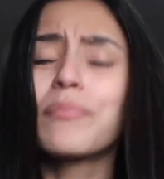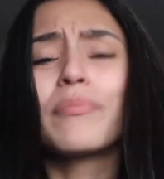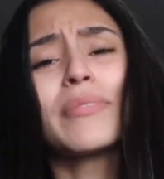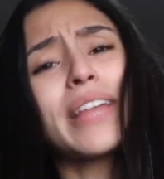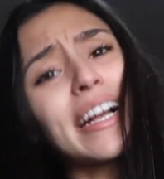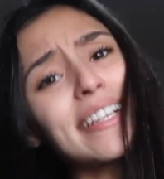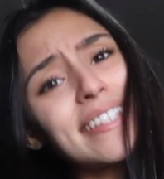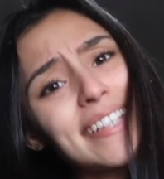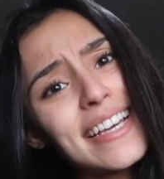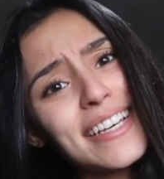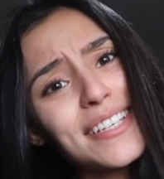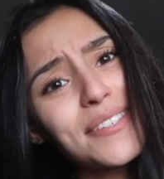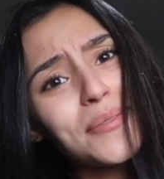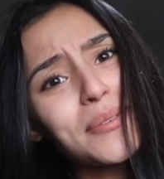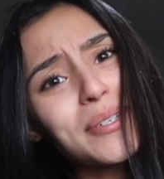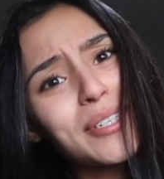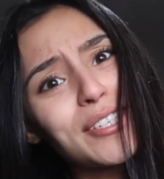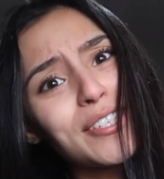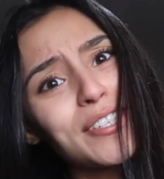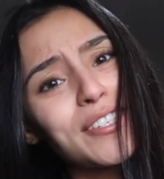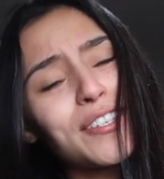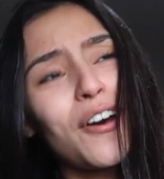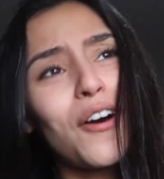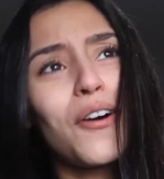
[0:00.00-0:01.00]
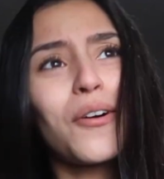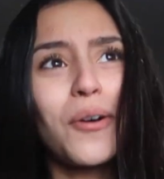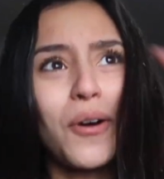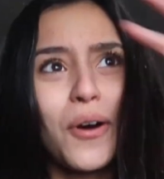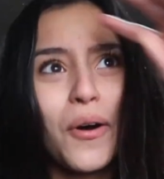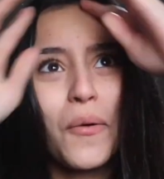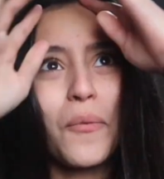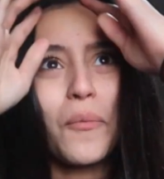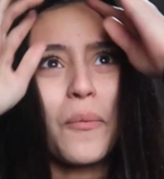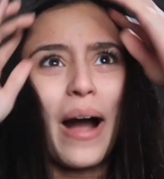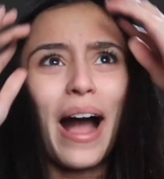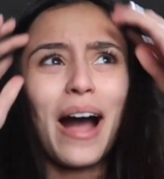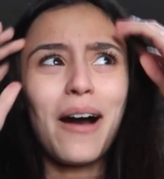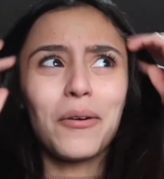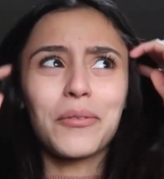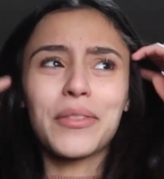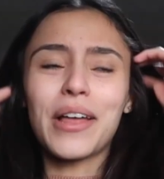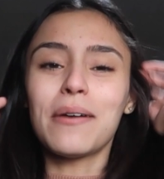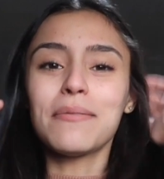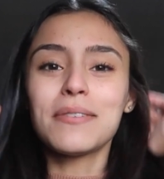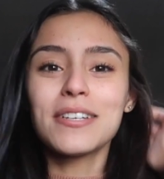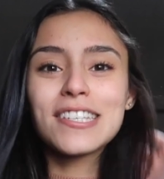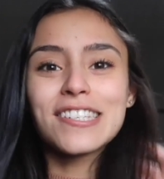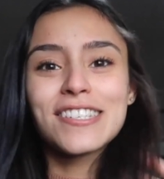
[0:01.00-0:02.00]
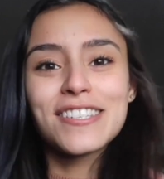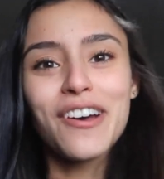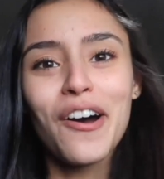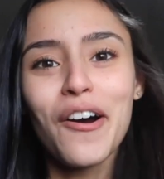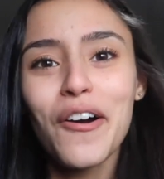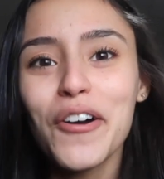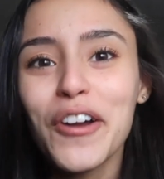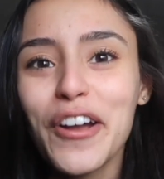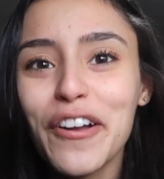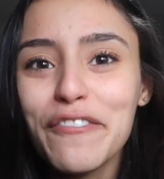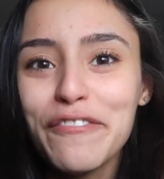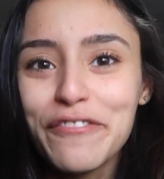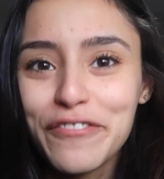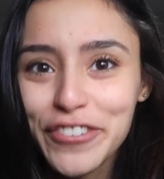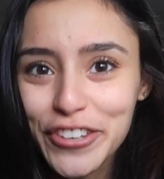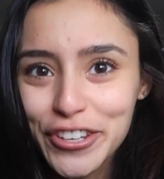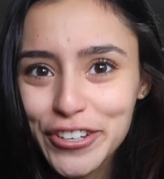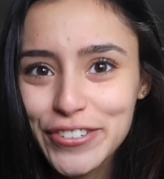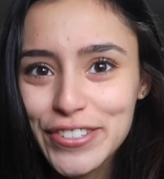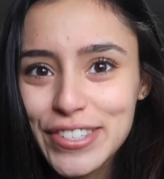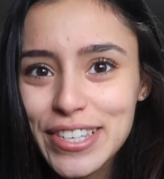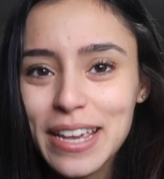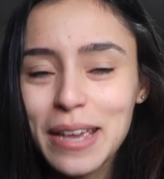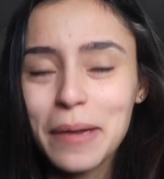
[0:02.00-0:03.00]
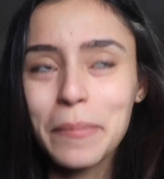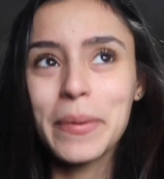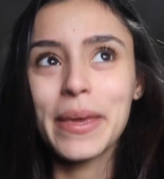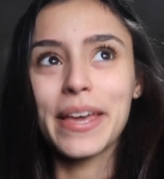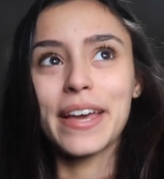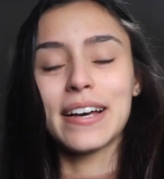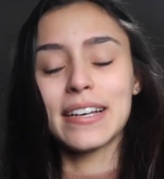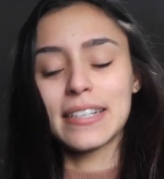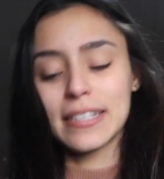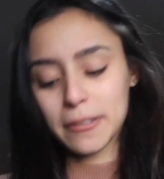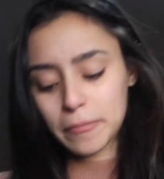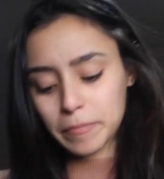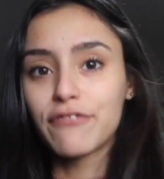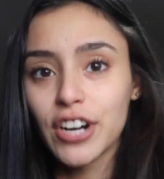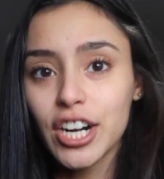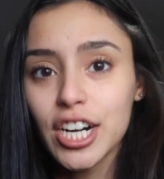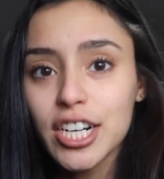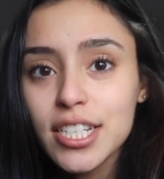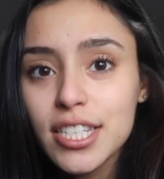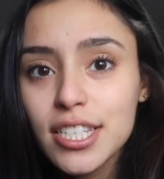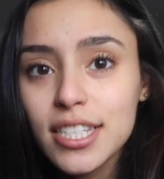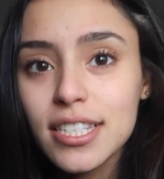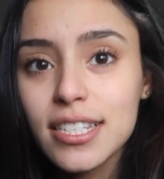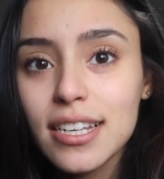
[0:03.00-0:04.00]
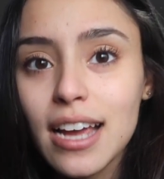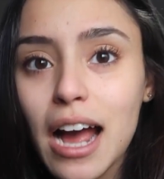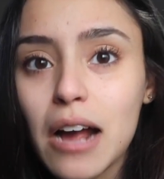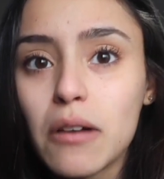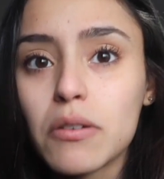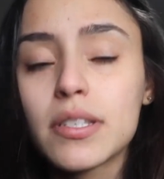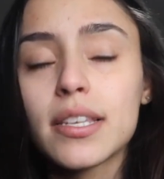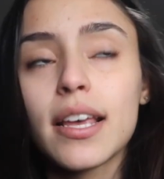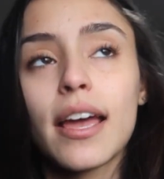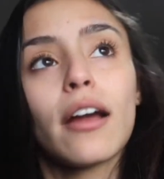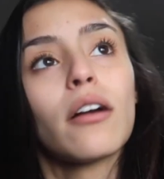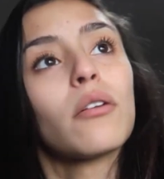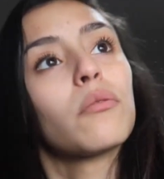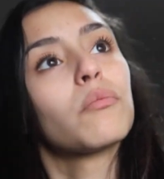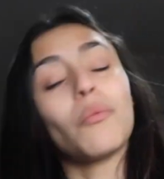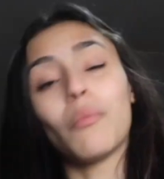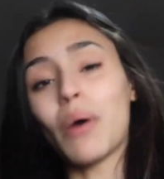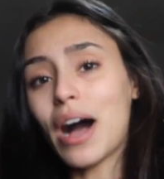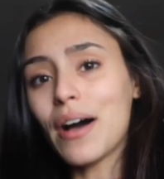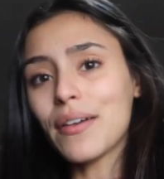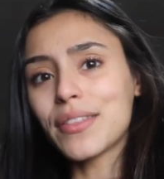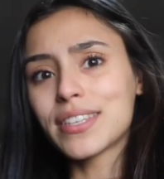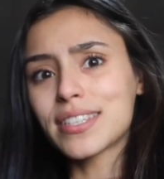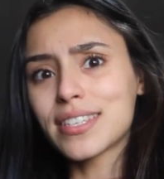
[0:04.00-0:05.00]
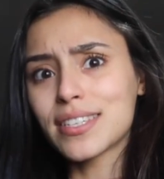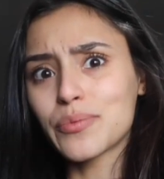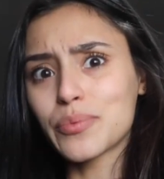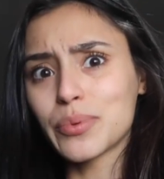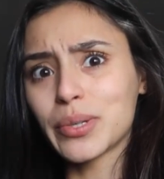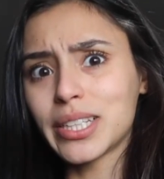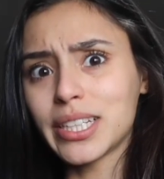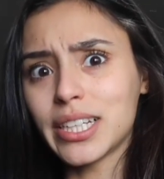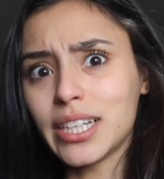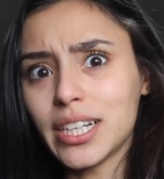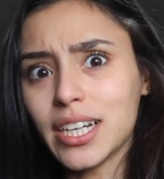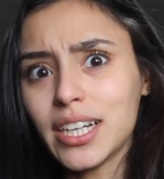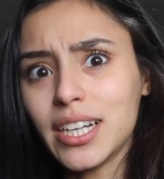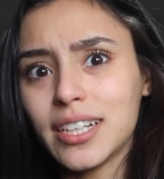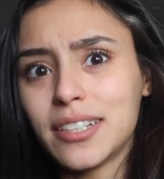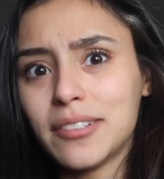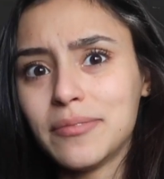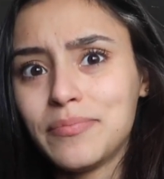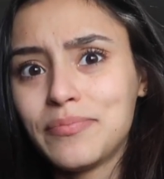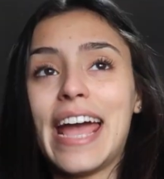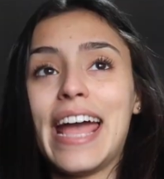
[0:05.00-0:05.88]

That taste was so, oh wow, that was so confusing because first I was like, wow, this is really good.